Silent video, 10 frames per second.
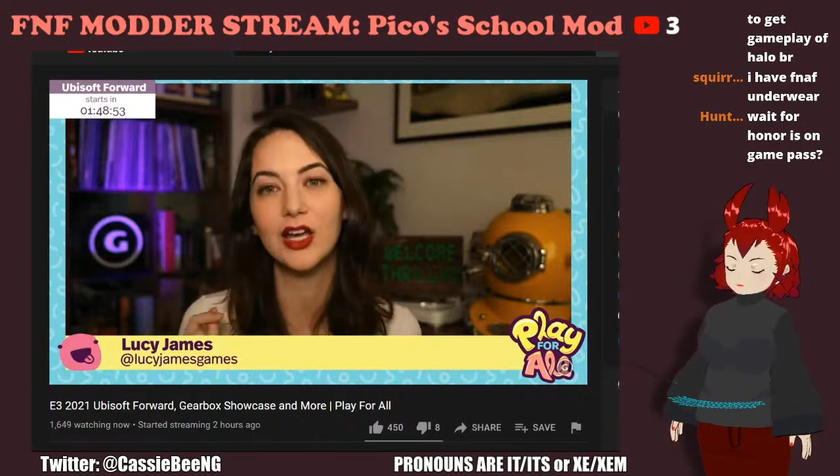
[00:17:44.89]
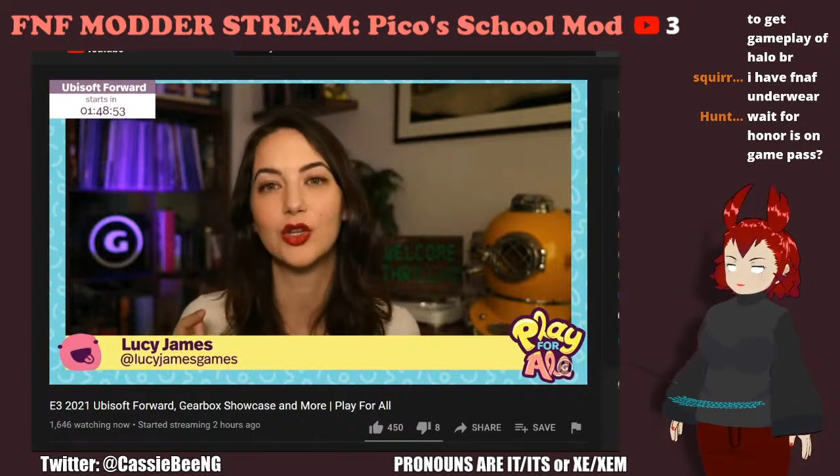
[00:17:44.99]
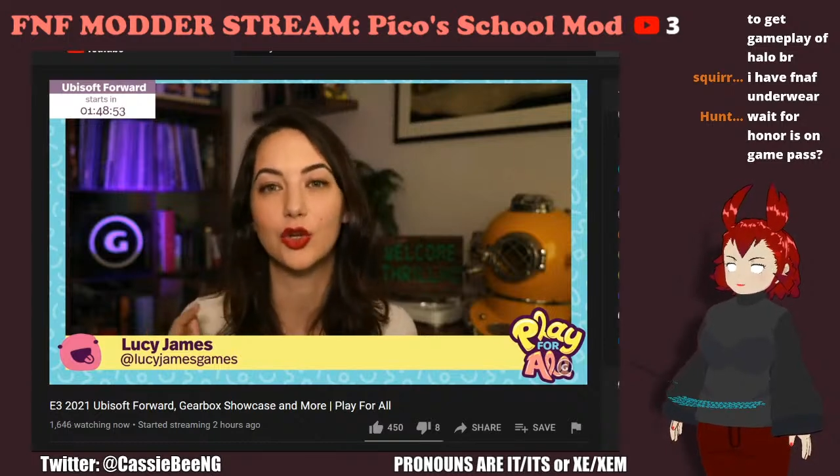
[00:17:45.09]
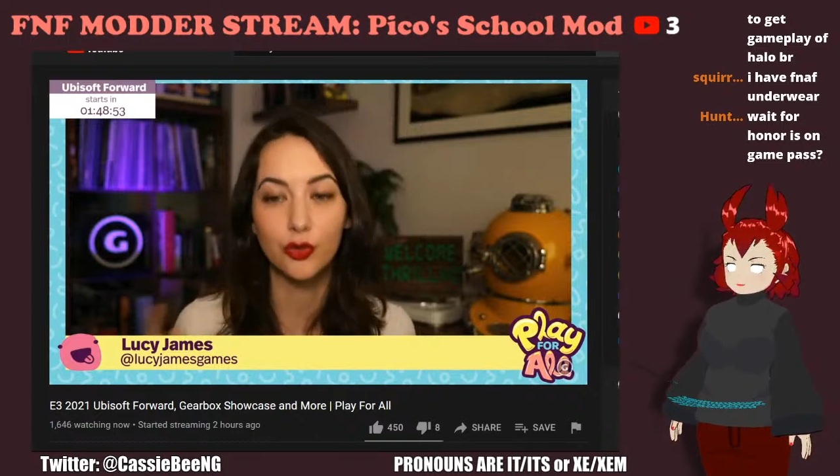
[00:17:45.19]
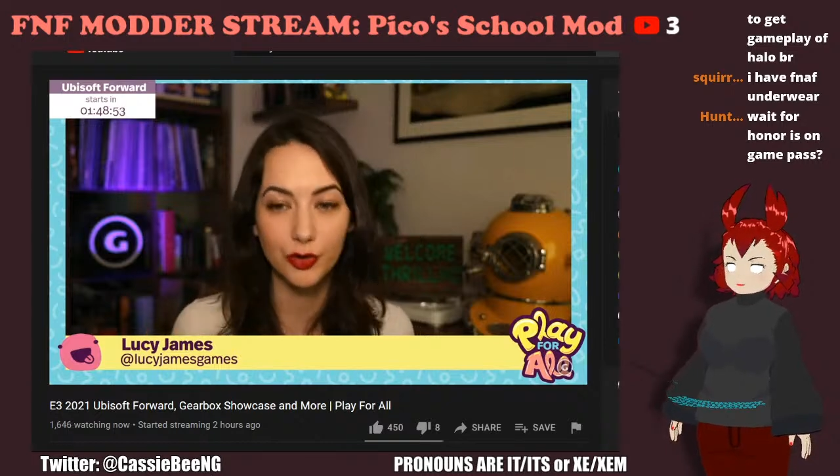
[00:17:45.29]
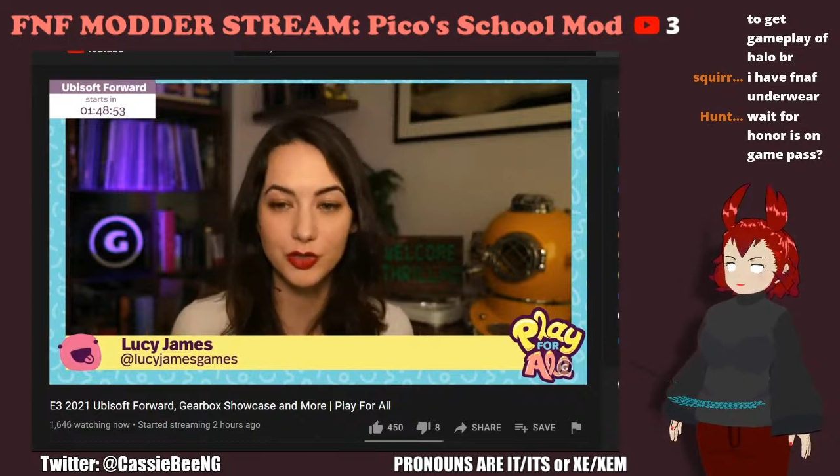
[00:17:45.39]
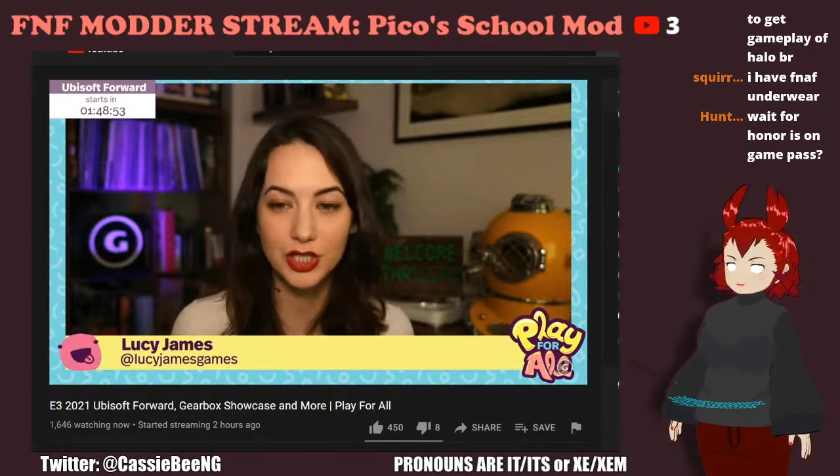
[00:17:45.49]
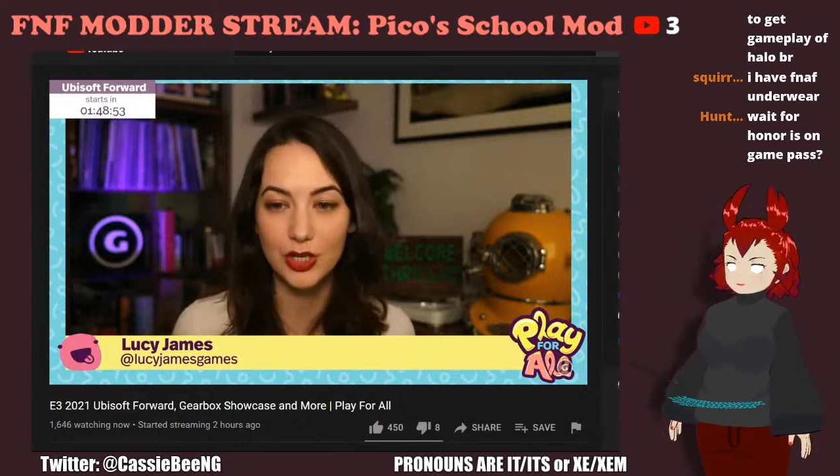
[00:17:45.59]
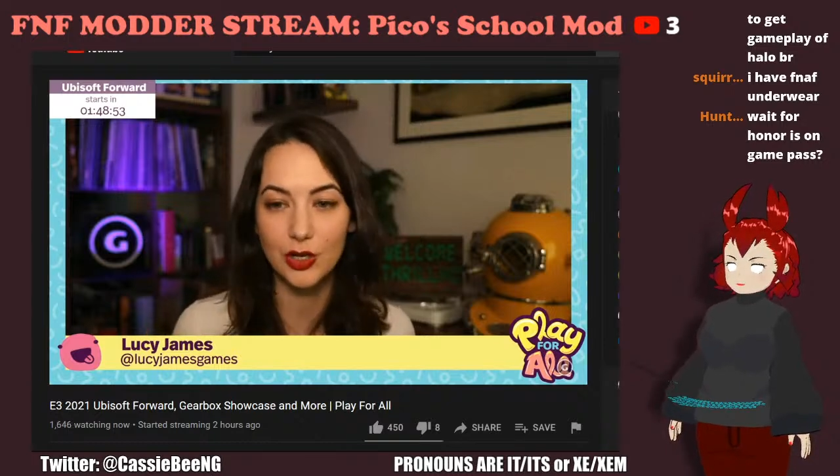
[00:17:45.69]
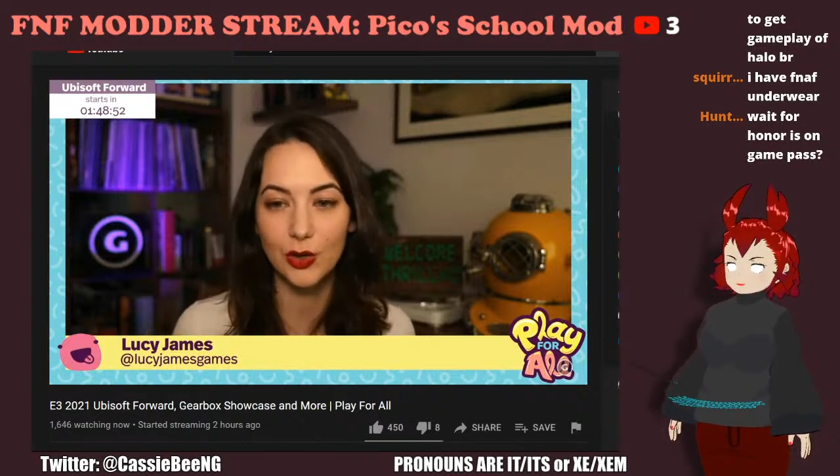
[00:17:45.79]
The Crew
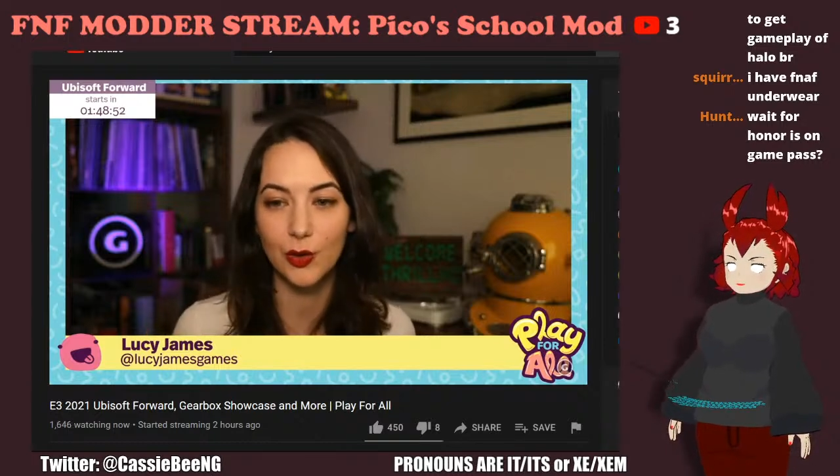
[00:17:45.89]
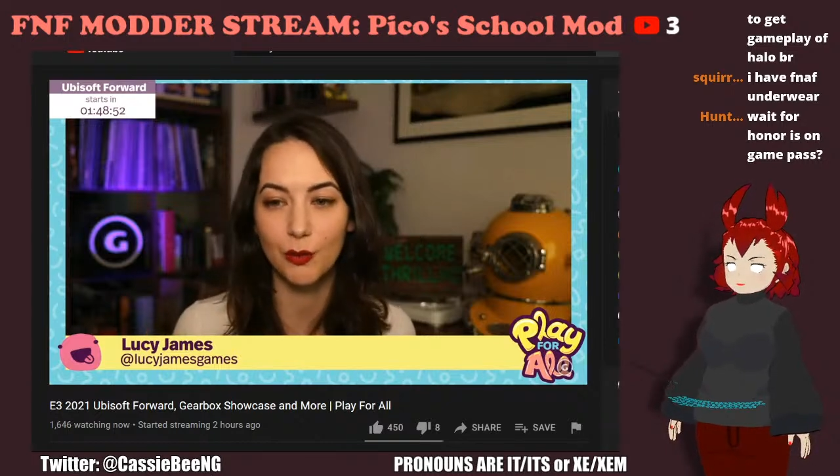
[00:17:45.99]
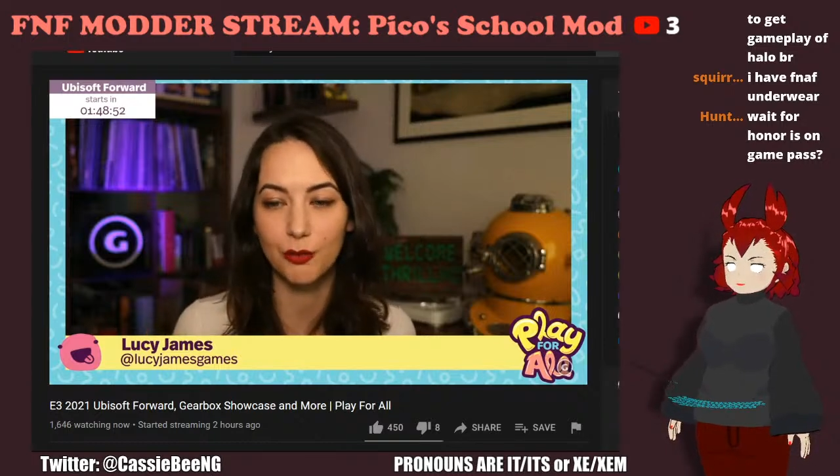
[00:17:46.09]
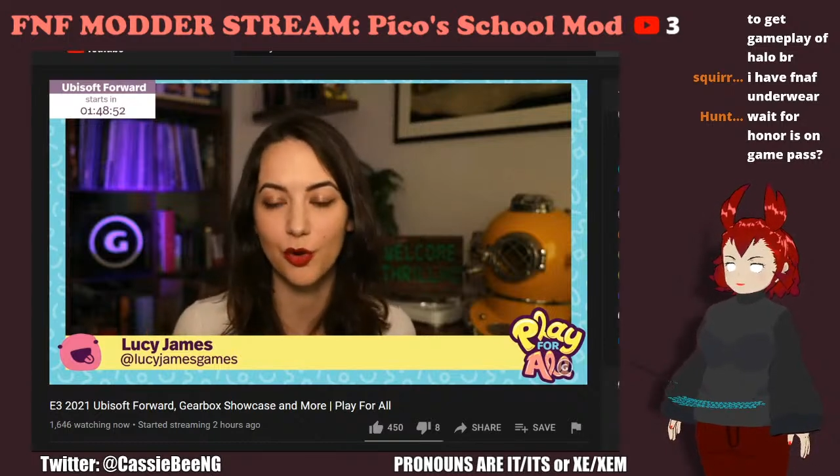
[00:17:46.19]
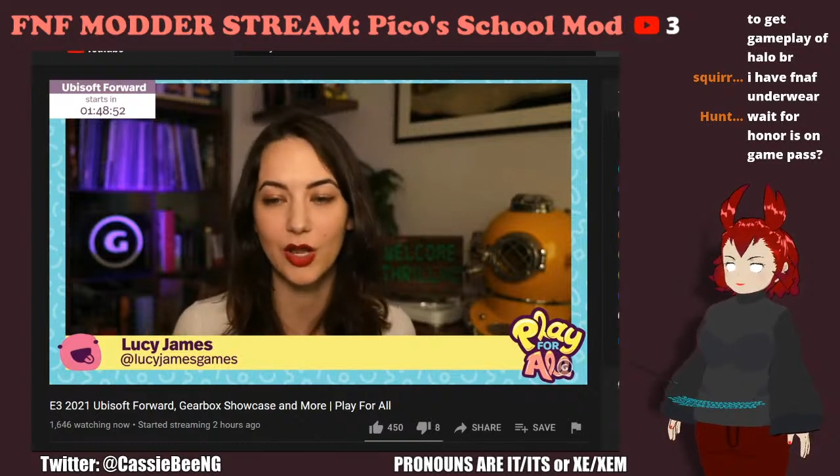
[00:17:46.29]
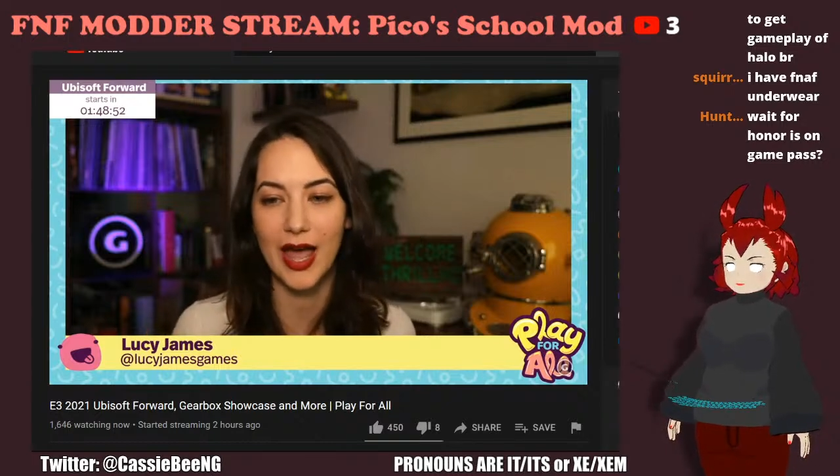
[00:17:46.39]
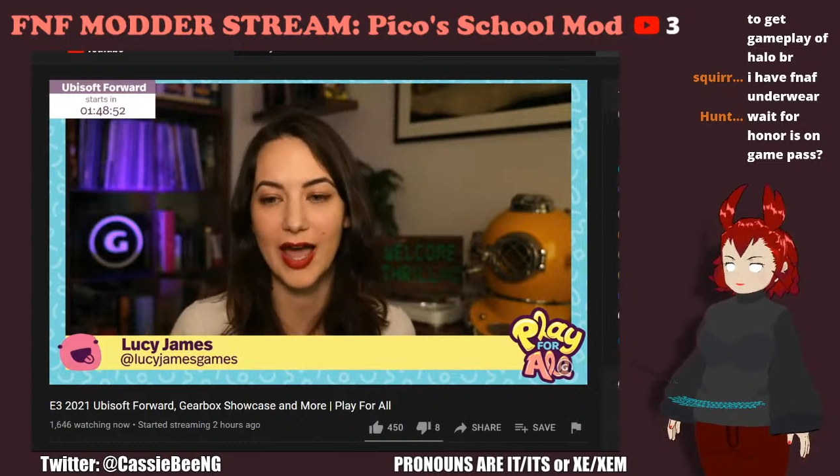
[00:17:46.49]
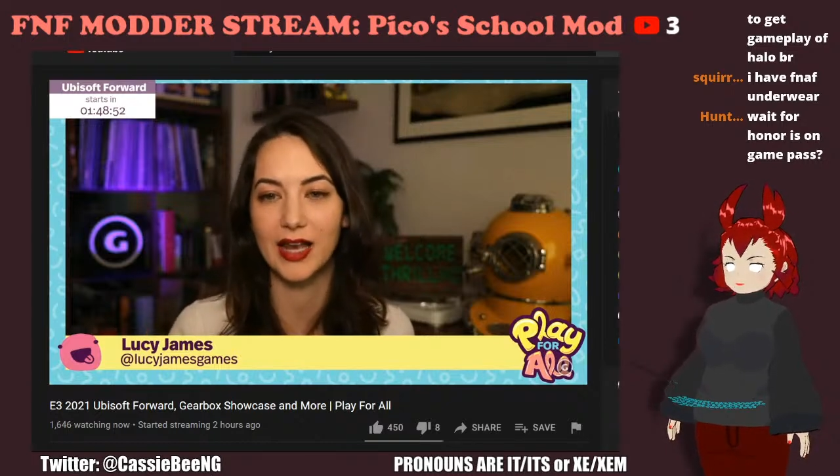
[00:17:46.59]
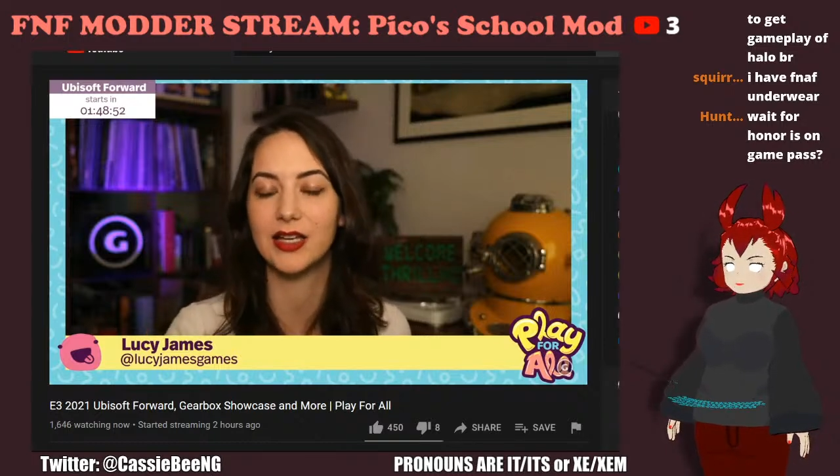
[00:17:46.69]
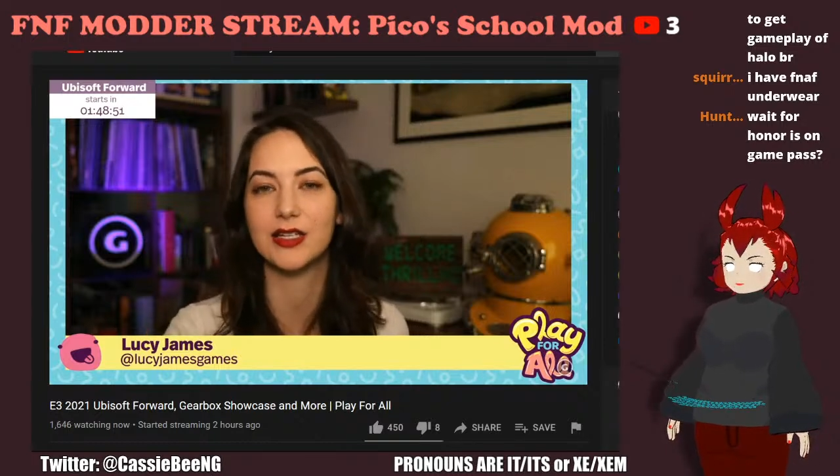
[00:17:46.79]
2,
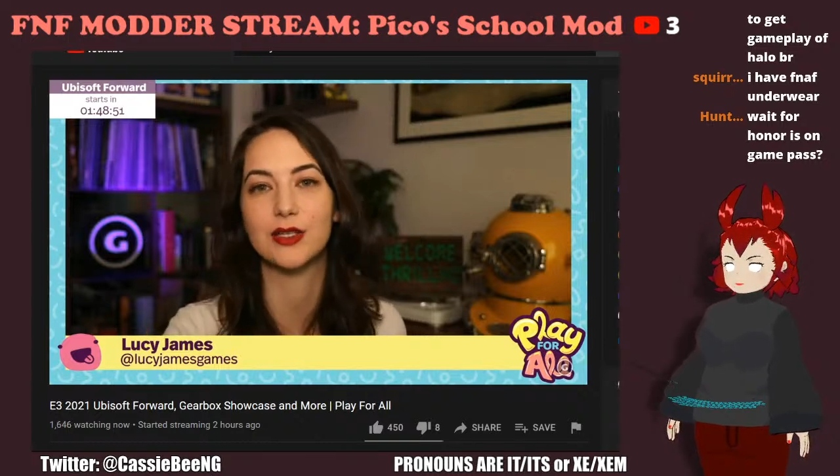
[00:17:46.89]
Brawlhalla.